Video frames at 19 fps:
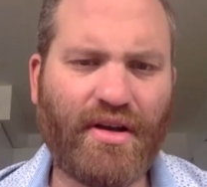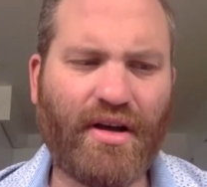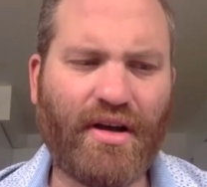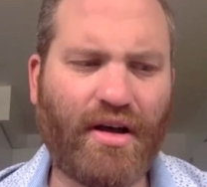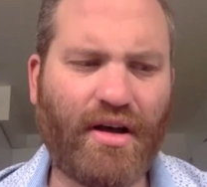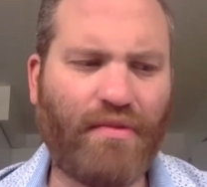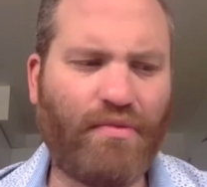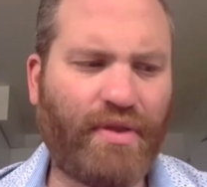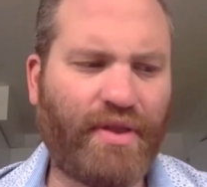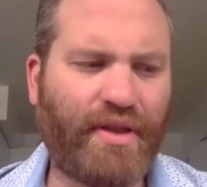
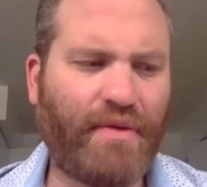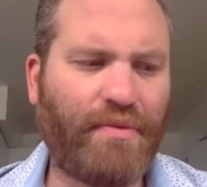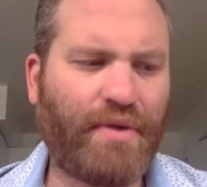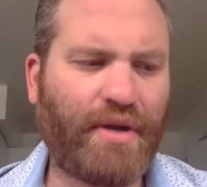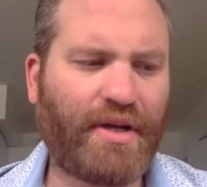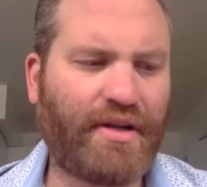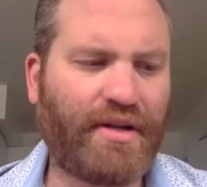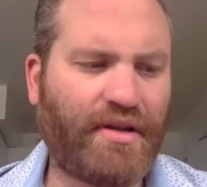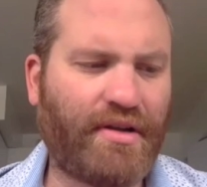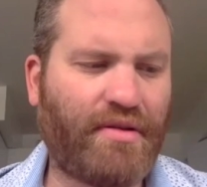uh, when they want
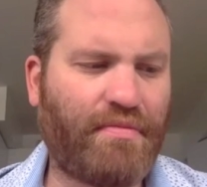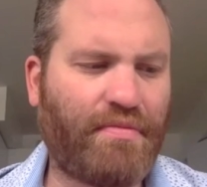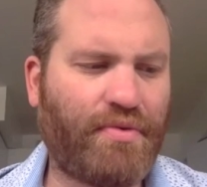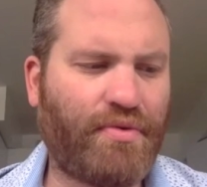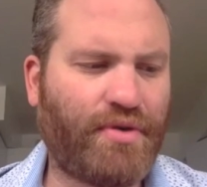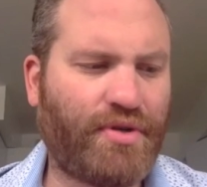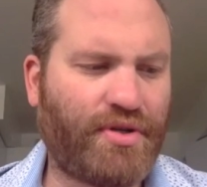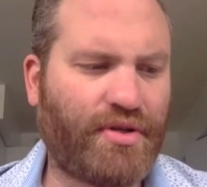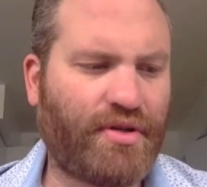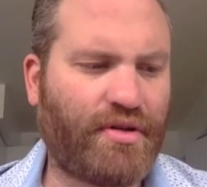to get an
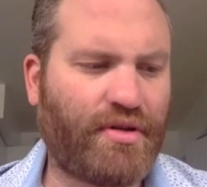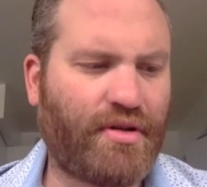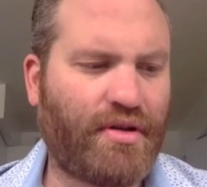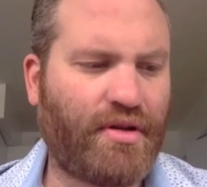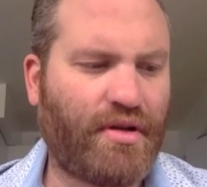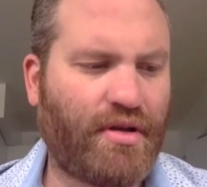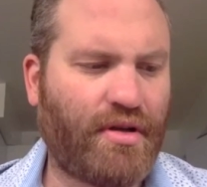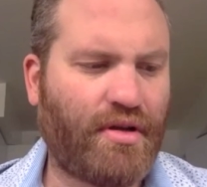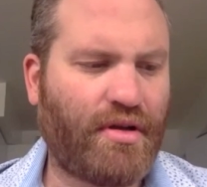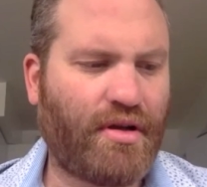abortion.
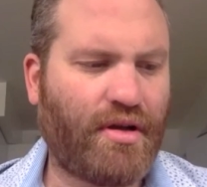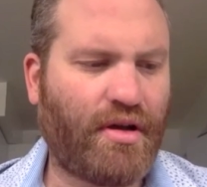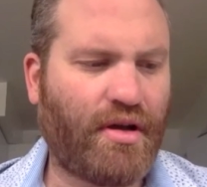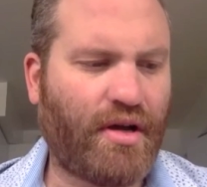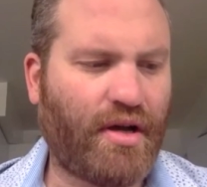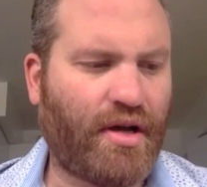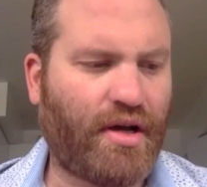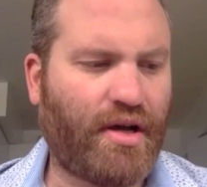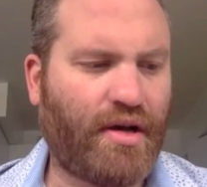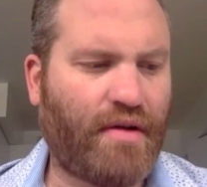
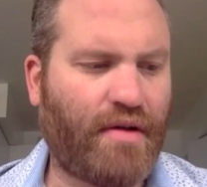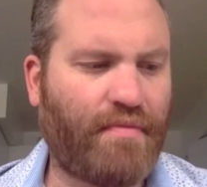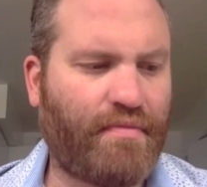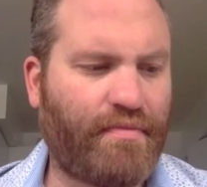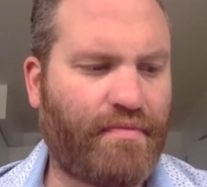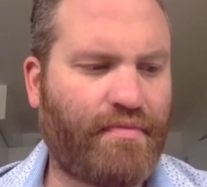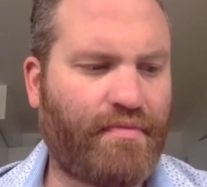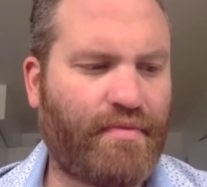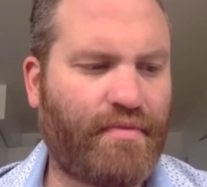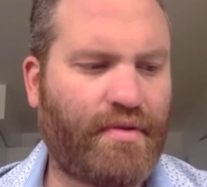
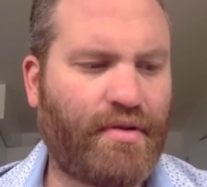Um,